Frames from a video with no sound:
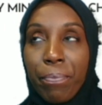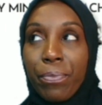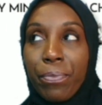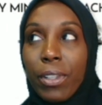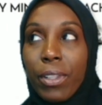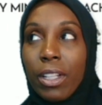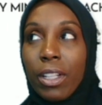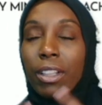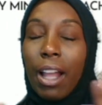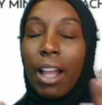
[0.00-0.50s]

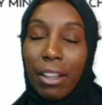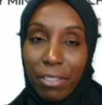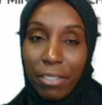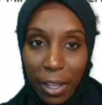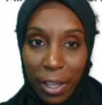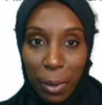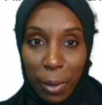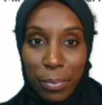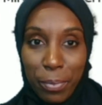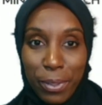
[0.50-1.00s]
life
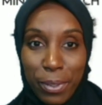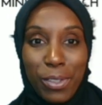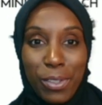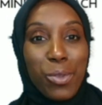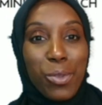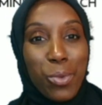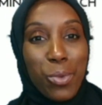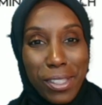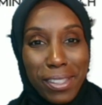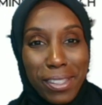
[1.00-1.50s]
happens. We
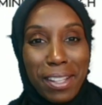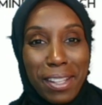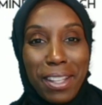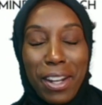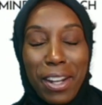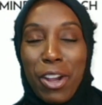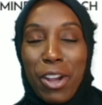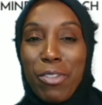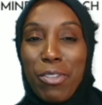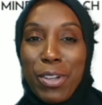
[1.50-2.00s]
said that
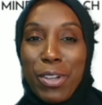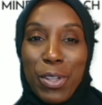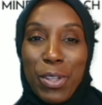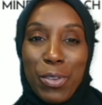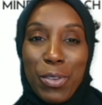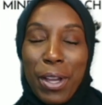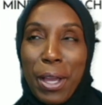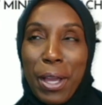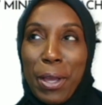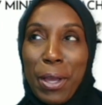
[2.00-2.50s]
already,
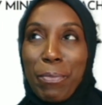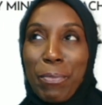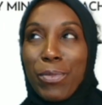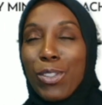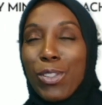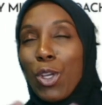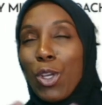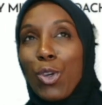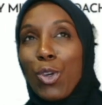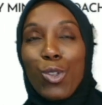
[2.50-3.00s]
right? So
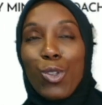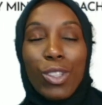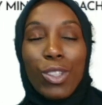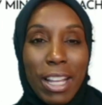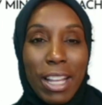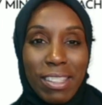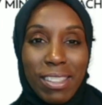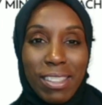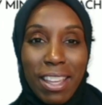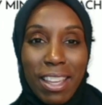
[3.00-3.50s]
let's say
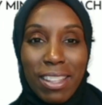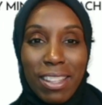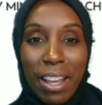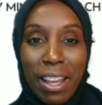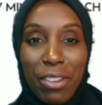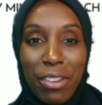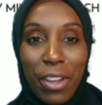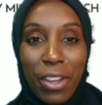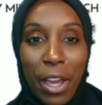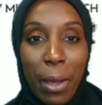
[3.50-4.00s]
life
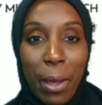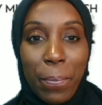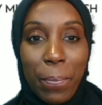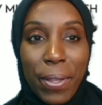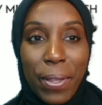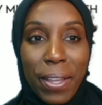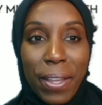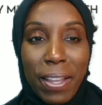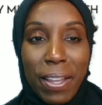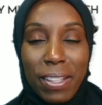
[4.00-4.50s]
happens
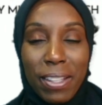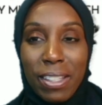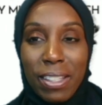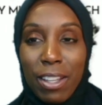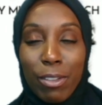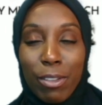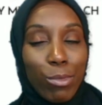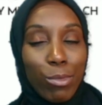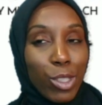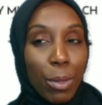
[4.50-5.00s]
and something
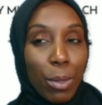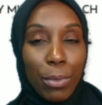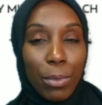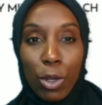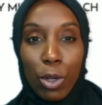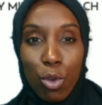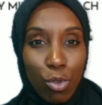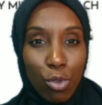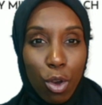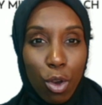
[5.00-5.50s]
goes wrong
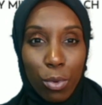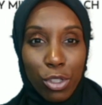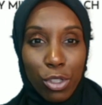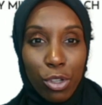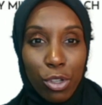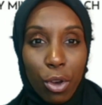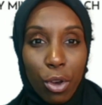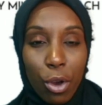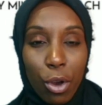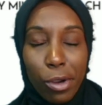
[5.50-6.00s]
with your car.
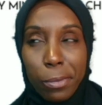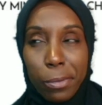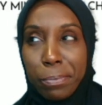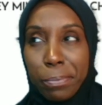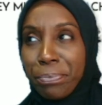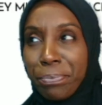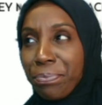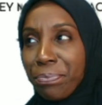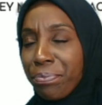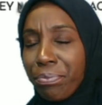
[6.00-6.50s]

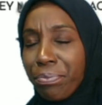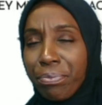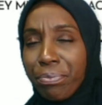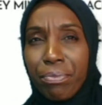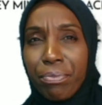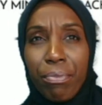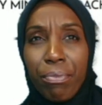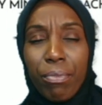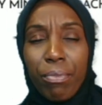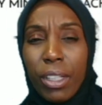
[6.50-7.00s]

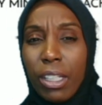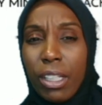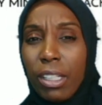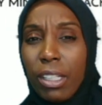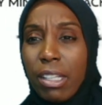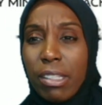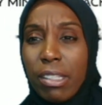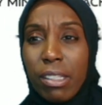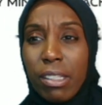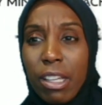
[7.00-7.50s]
Let's
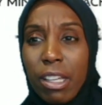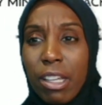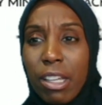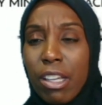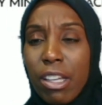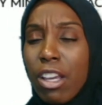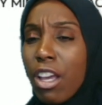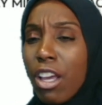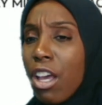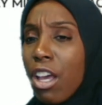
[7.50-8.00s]
say
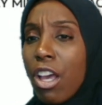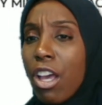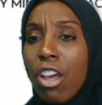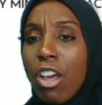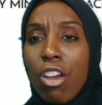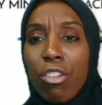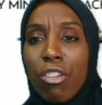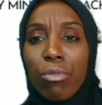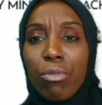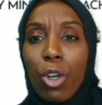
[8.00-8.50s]

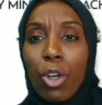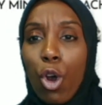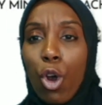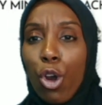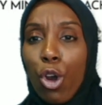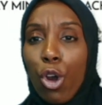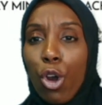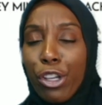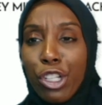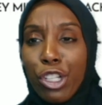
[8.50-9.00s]
car gets
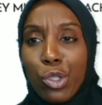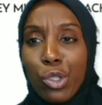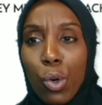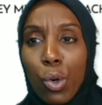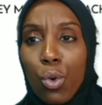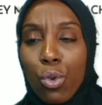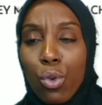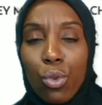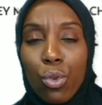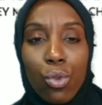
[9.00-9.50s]

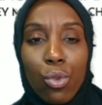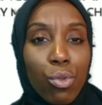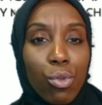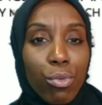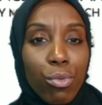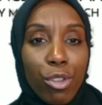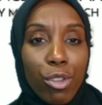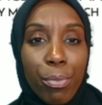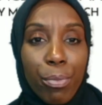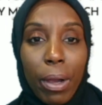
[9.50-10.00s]
totaled, you're probably
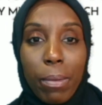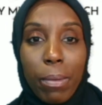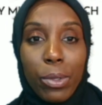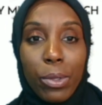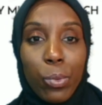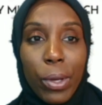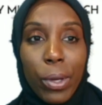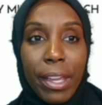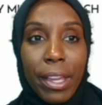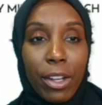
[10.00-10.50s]
waiting
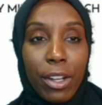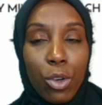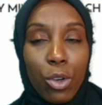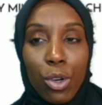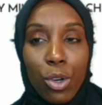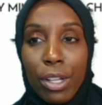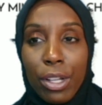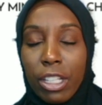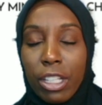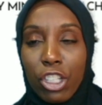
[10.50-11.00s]
on, you
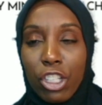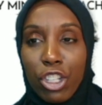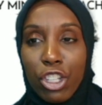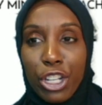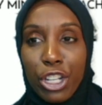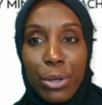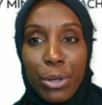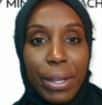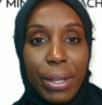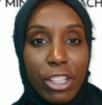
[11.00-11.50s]
know,
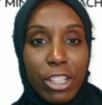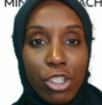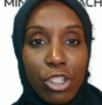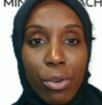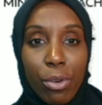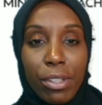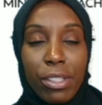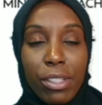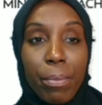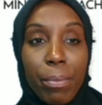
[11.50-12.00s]
insurance to pay
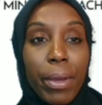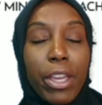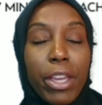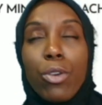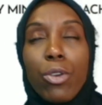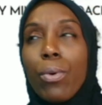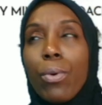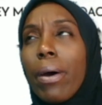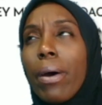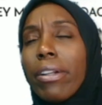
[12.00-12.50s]
you out a
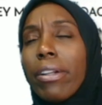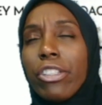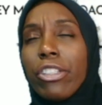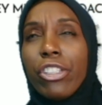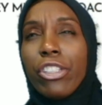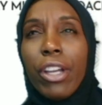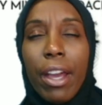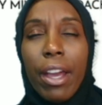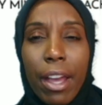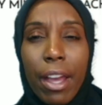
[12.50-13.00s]

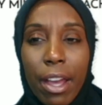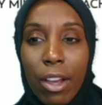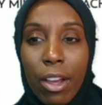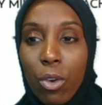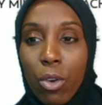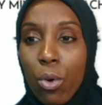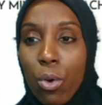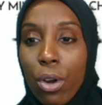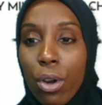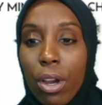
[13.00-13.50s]
check, or,
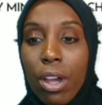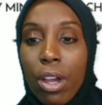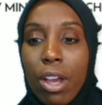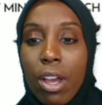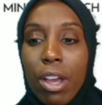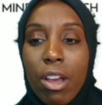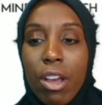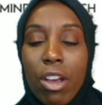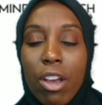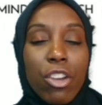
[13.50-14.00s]
you
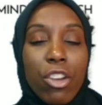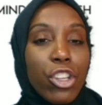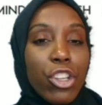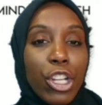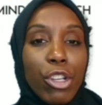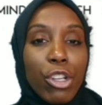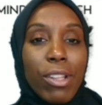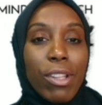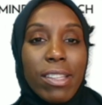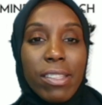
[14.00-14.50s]
know, let's say
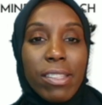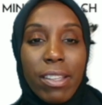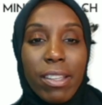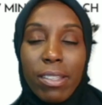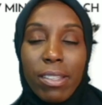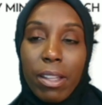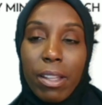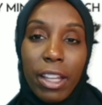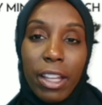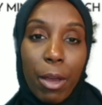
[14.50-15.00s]
something
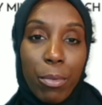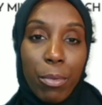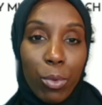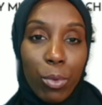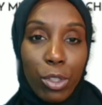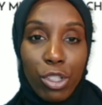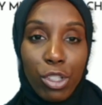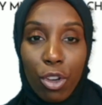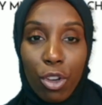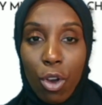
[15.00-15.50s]
happened with your
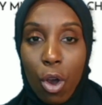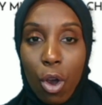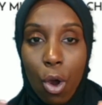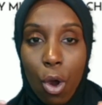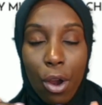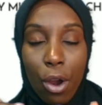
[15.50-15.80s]
car and this